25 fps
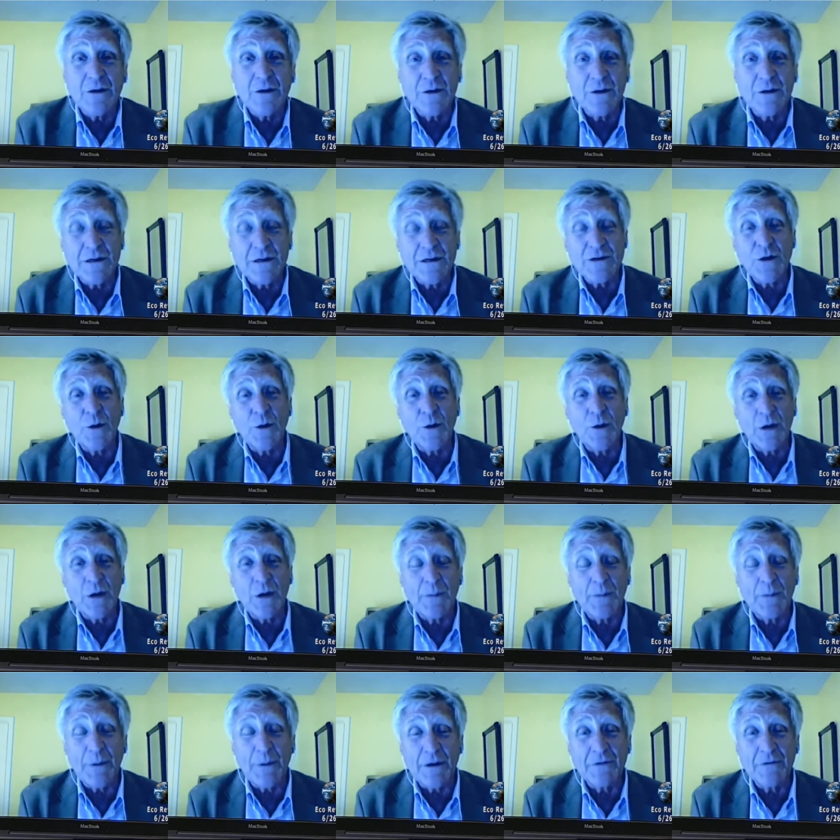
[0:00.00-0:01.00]
that's going up
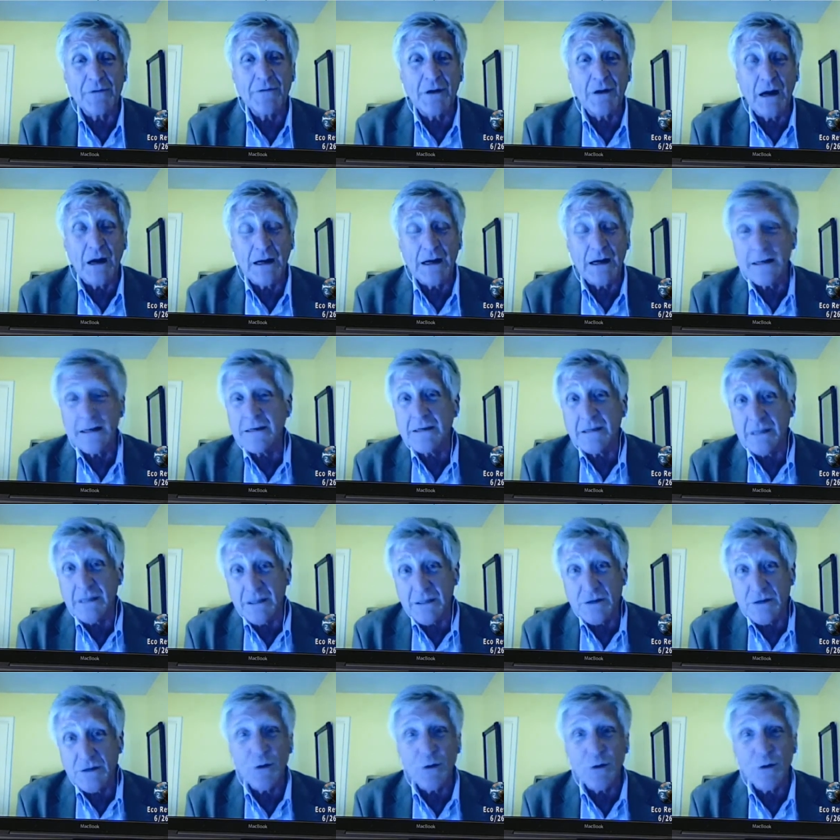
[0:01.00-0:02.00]
on Friday to the
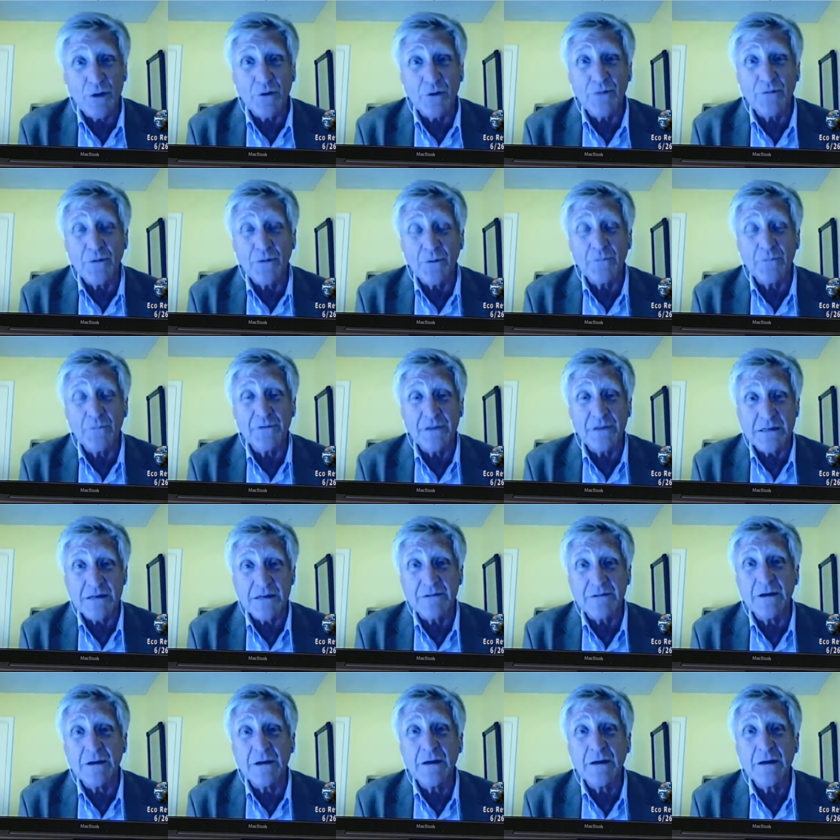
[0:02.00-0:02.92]
Tokyo Film Festival.